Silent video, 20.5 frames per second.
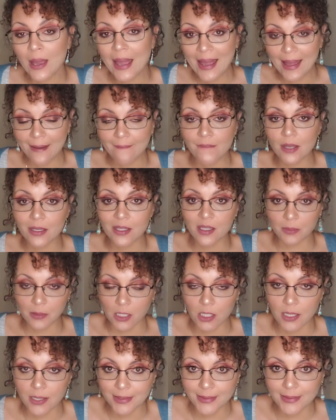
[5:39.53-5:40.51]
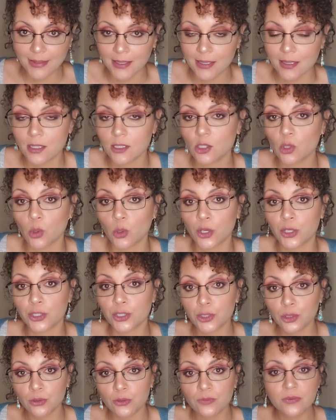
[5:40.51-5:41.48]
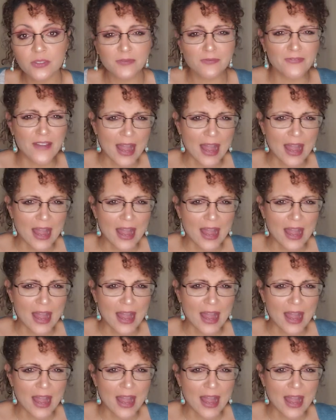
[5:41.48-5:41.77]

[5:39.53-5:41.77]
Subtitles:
have experiences or you've